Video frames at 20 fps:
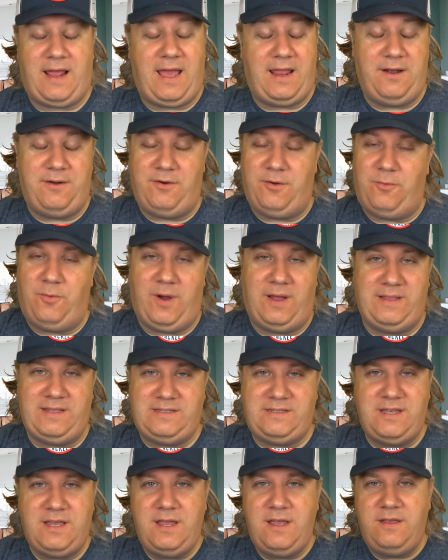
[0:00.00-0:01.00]
I don't know why.
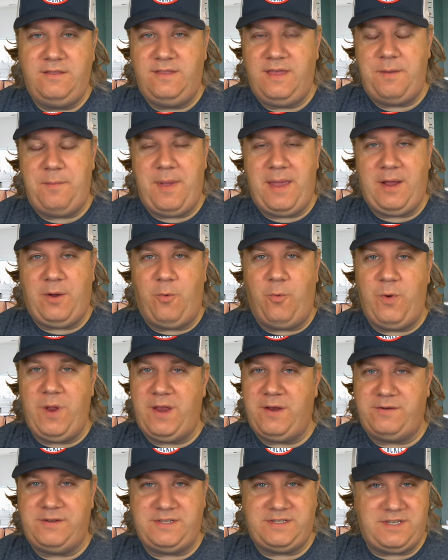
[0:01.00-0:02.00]
These, they make
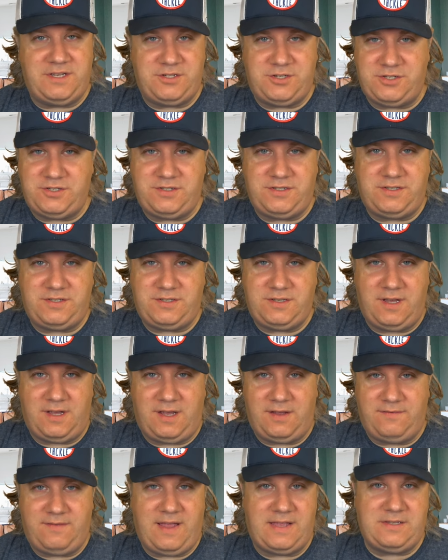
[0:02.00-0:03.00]
weird decisions.
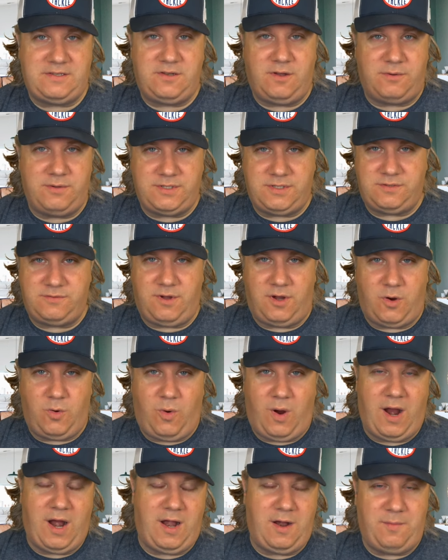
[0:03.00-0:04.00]
Uh, Van Staal was
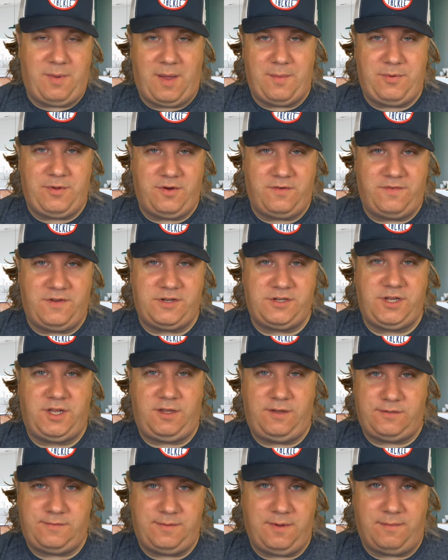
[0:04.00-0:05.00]
acquired by Pure Fishing.
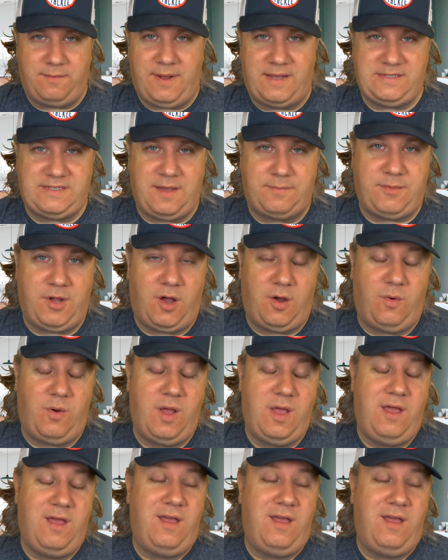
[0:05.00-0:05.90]
Used to be owned by Zebco.